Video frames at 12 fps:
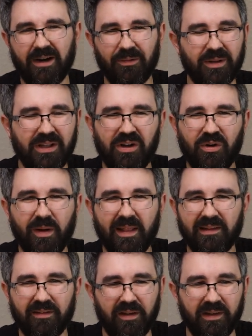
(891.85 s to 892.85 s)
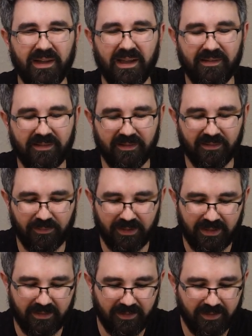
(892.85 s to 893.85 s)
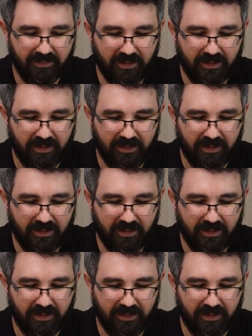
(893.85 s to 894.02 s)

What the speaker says: I don't really know why that's on the lens. Doesn't really